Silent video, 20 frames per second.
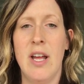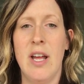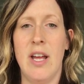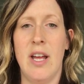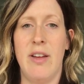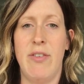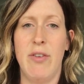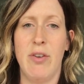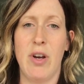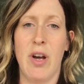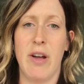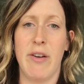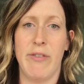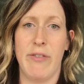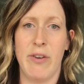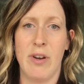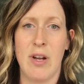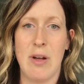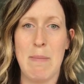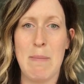If you're going
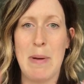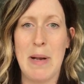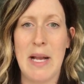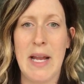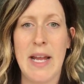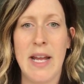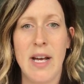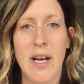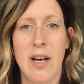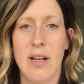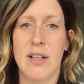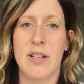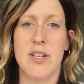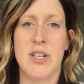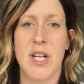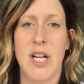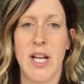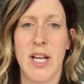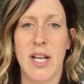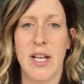for a complete colour
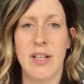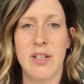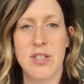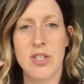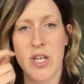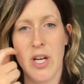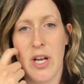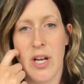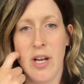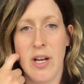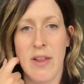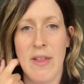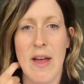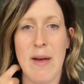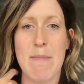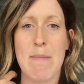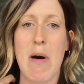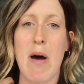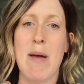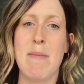change,
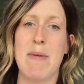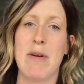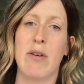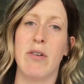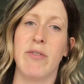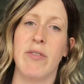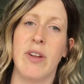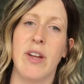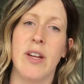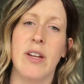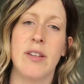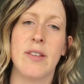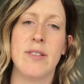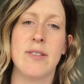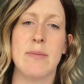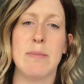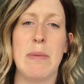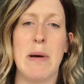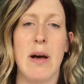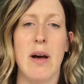that might be
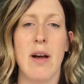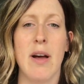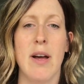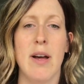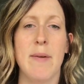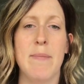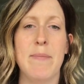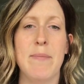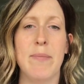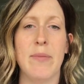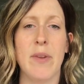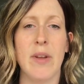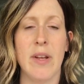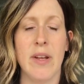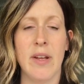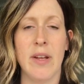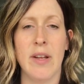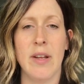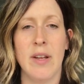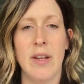obvious, but
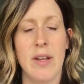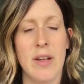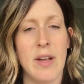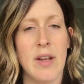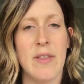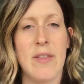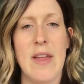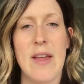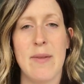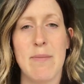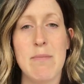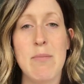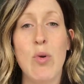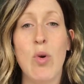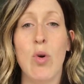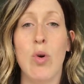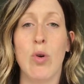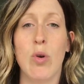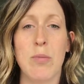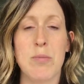there's
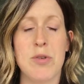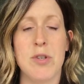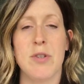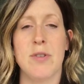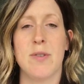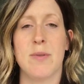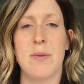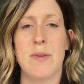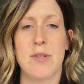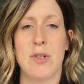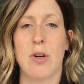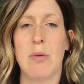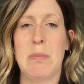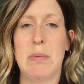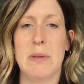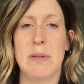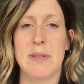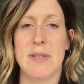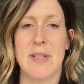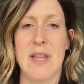more options with
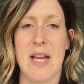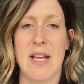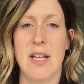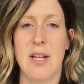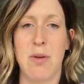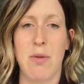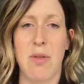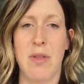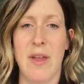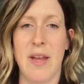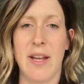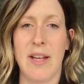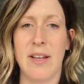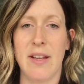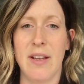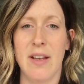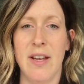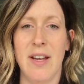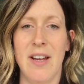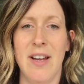toppers than you think.